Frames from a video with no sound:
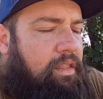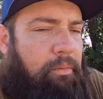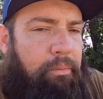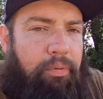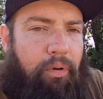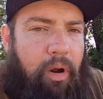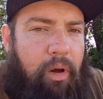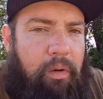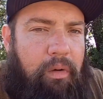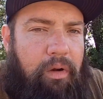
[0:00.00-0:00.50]

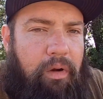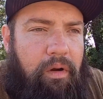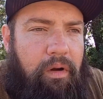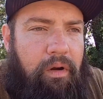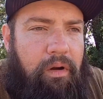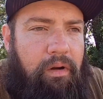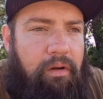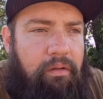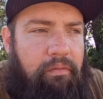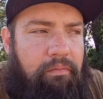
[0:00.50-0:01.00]

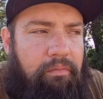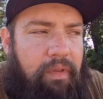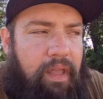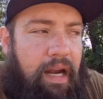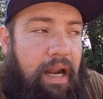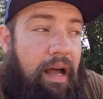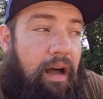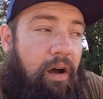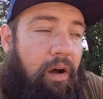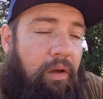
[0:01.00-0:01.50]
broker
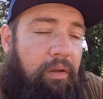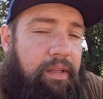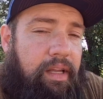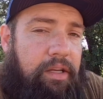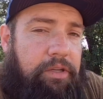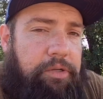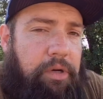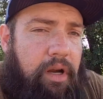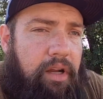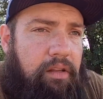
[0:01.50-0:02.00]
that I hauled
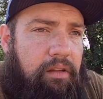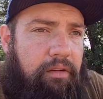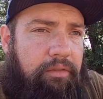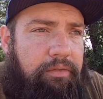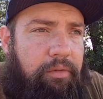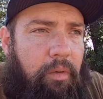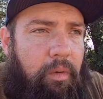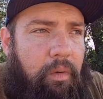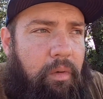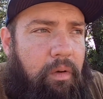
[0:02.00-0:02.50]
that trailer
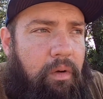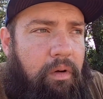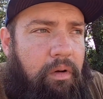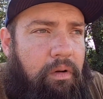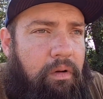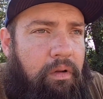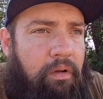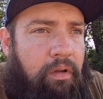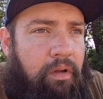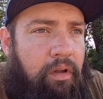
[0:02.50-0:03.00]
for
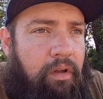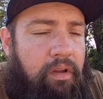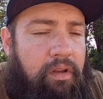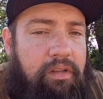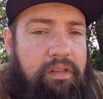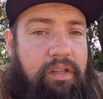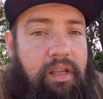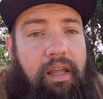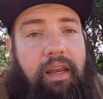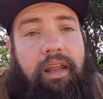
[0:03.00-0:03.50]

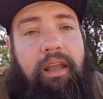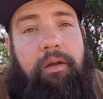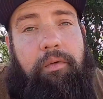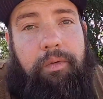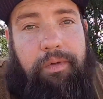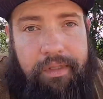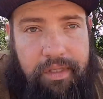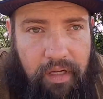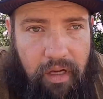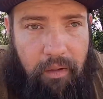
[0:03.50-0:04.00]
said he
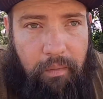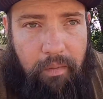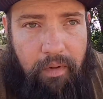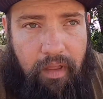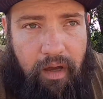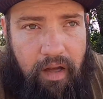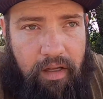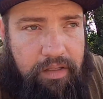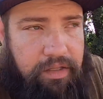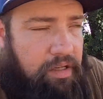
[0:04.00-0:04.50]
was done with
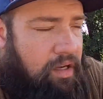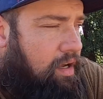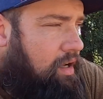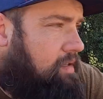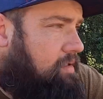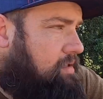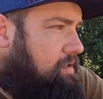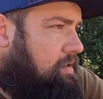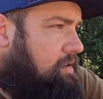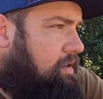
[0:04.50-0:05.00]
hot
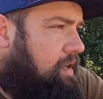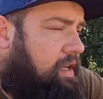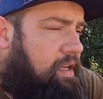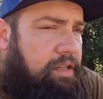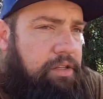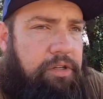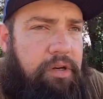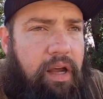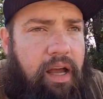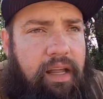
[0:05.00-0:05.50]
shots. He
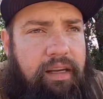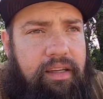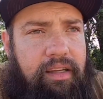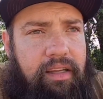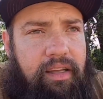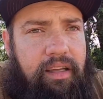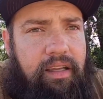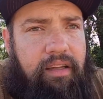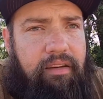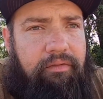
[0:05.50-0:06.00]
had tried to
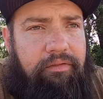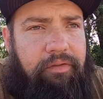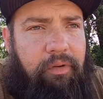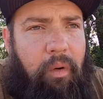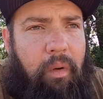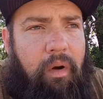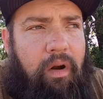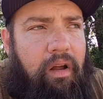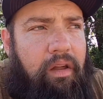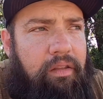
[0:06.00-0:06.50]
get
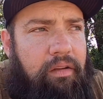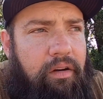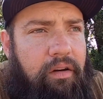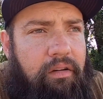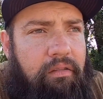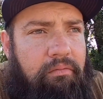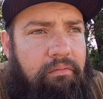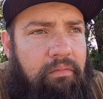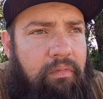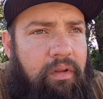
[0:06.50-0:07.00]
4
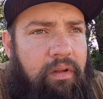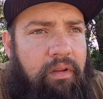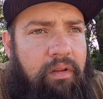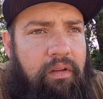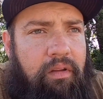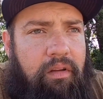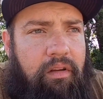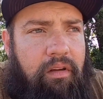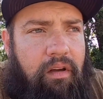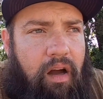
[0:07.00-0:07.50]
other
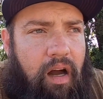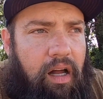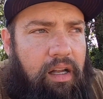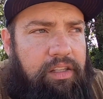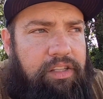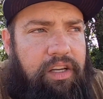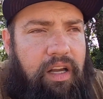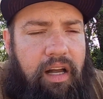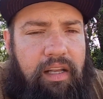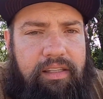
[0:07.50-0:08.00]
hot
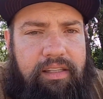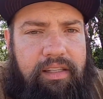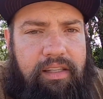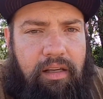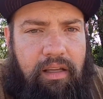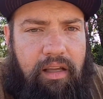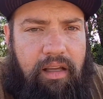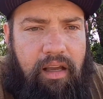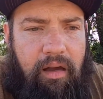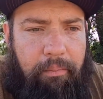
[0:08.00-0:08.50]
shots
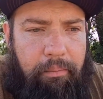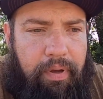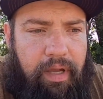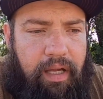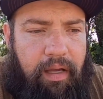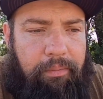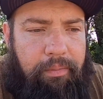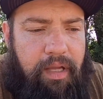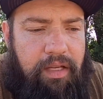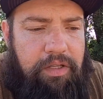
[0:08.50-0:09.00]
to come
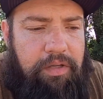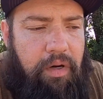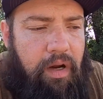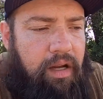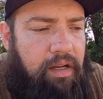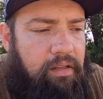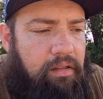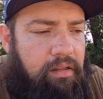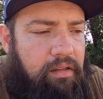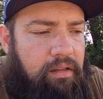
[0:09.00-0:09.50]
pick up that
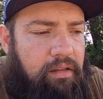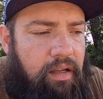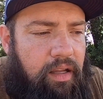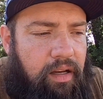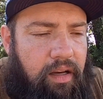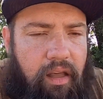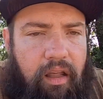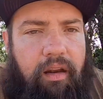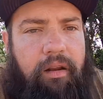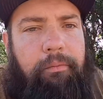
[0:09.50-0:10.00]
trailer,
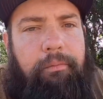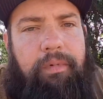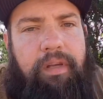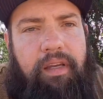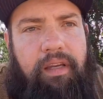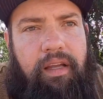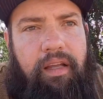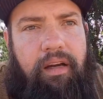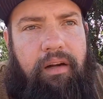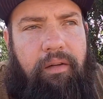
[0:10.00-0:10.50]
and none of them
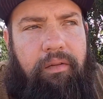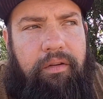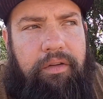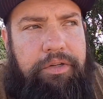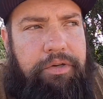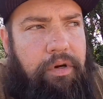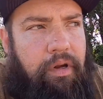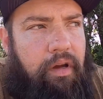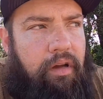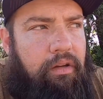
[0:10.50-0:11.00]
could get it on the
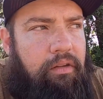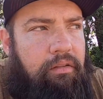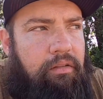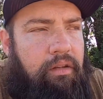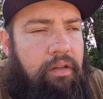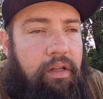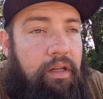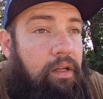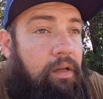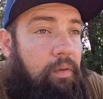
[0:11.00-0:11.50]
truck.
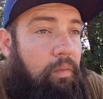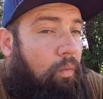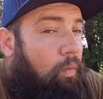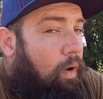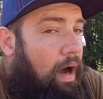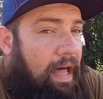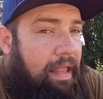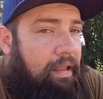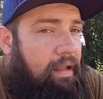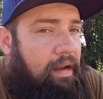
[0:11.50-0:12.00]

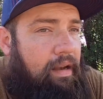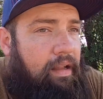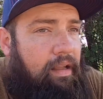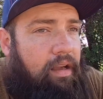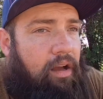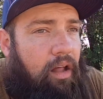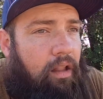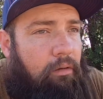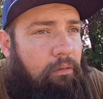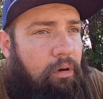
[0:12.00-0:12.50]
Why they didn't
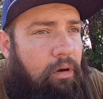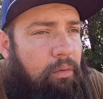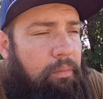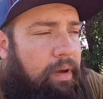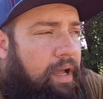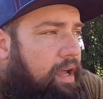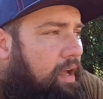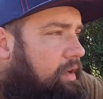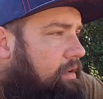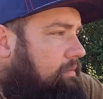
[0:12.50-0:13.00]
call a
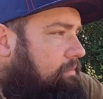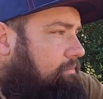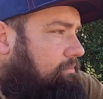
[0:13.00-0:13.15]
rollback,